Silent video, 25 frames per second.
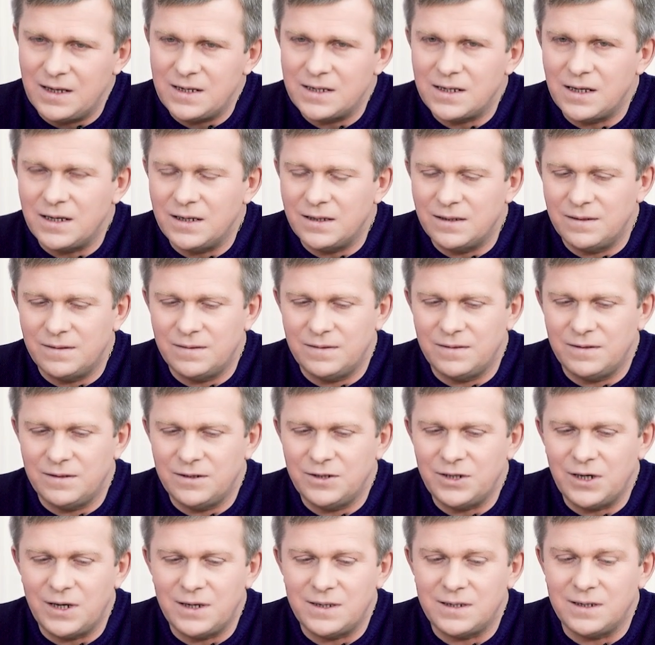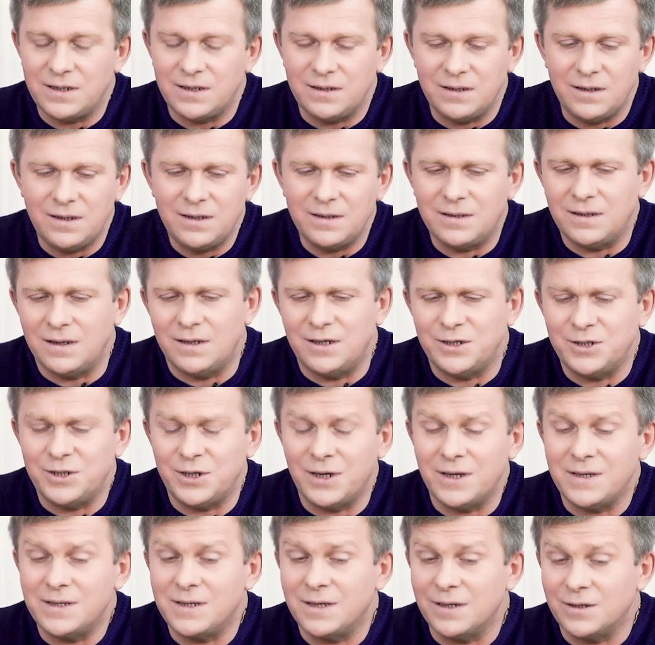Whereas if there is no
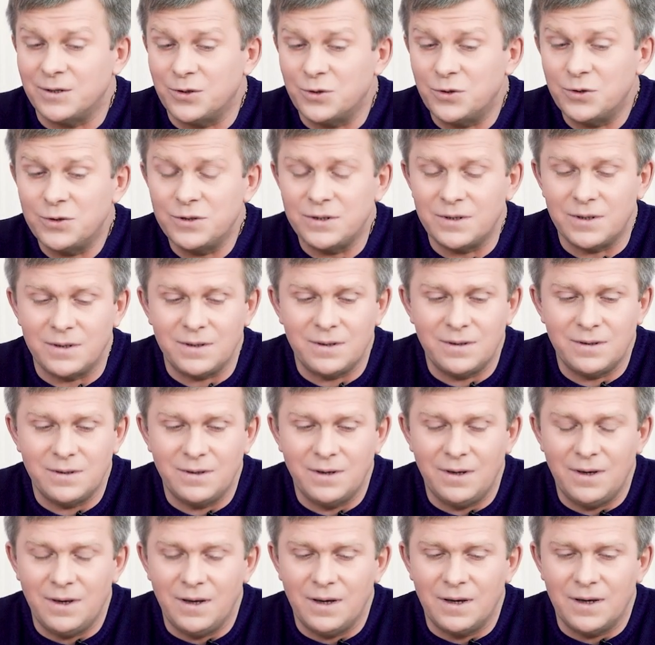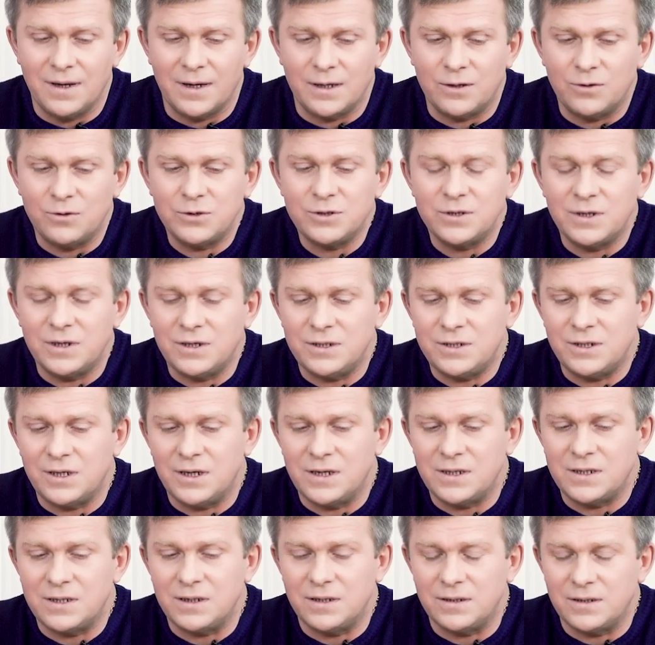happiness, or this happiness is false,
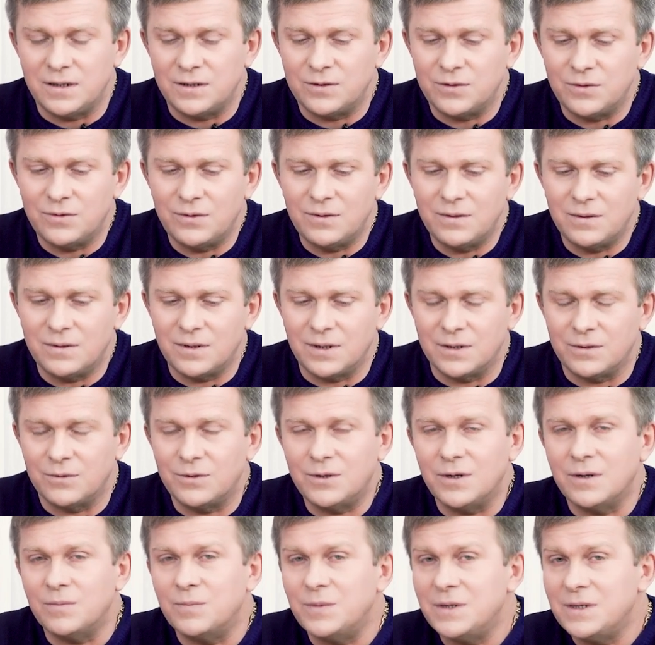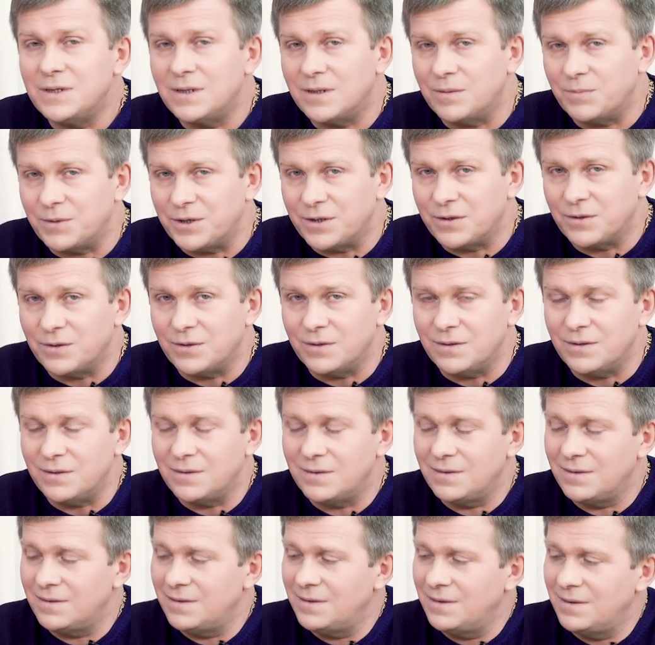and false happiness is the one that passes
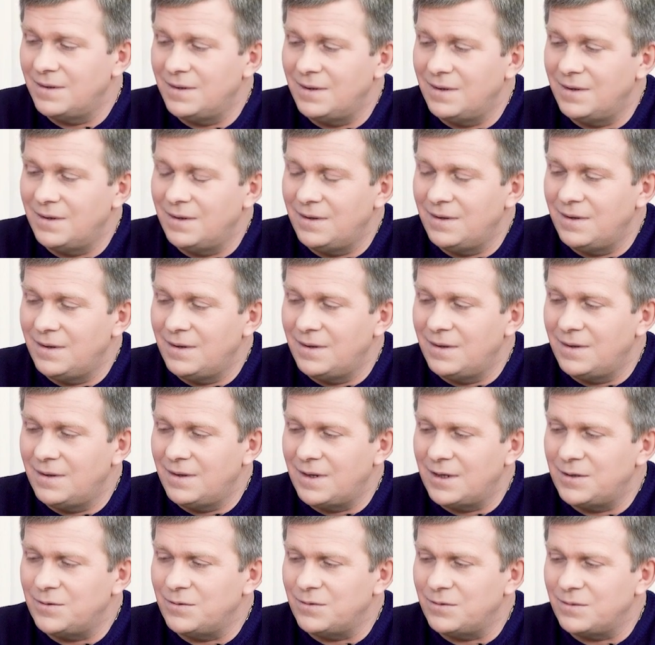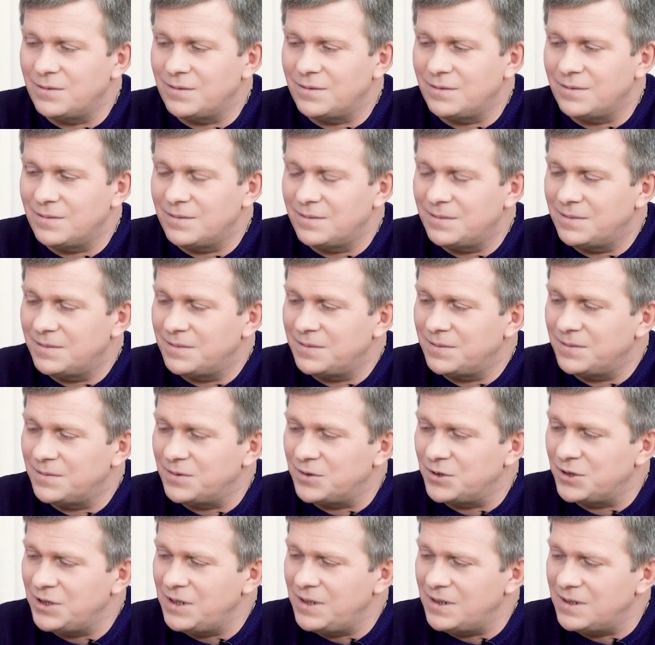quickly. It is
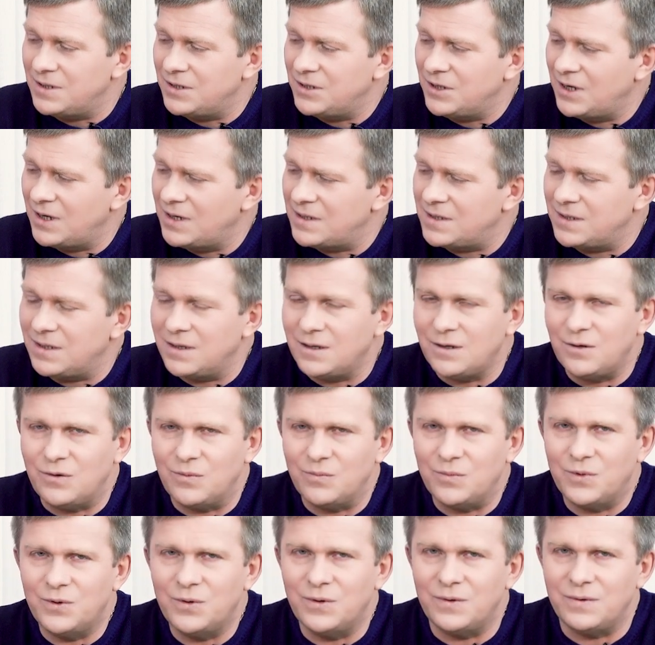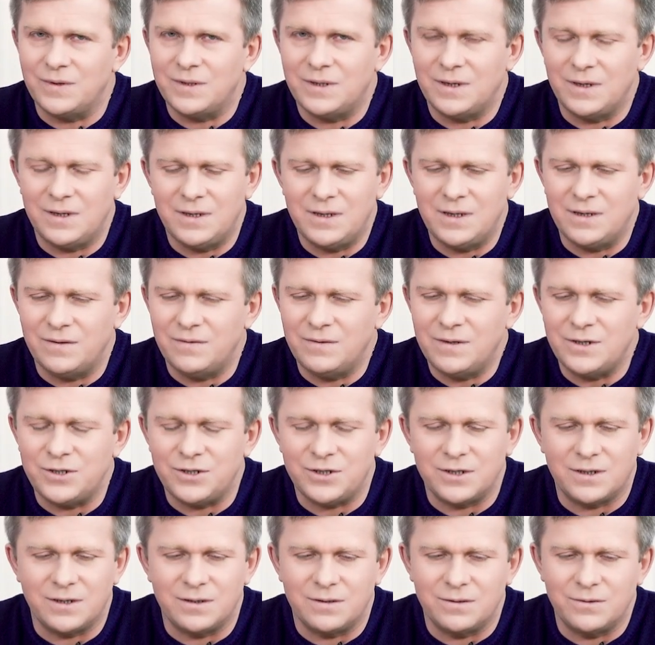life, happiness, love are those
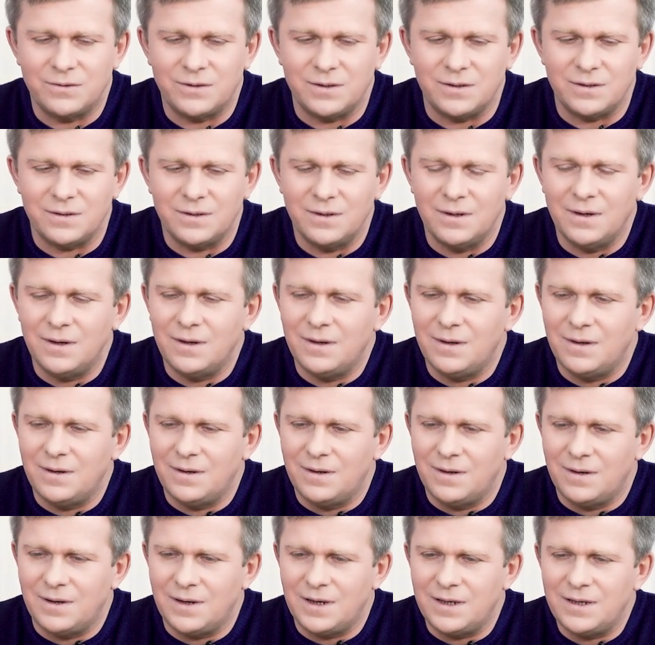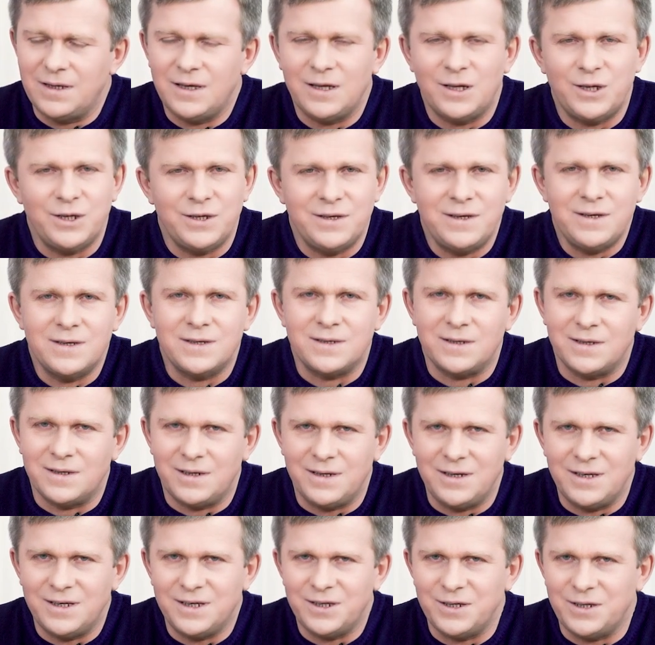things which they're either there or
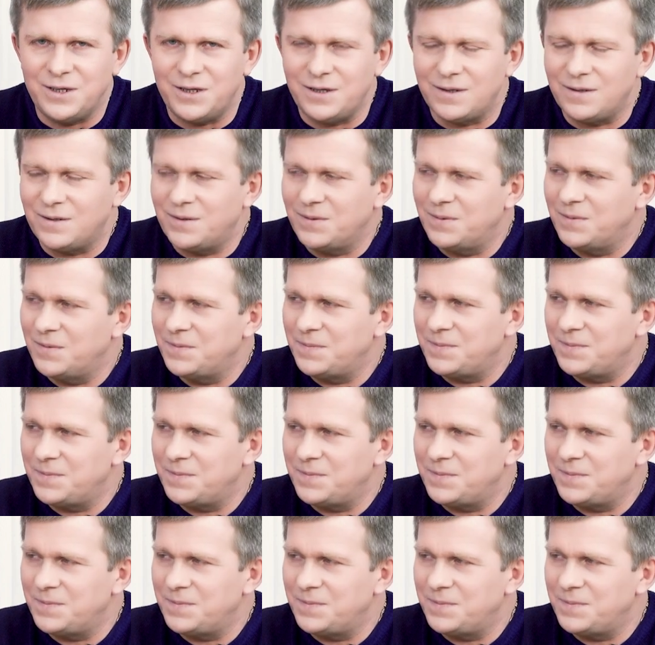they're not.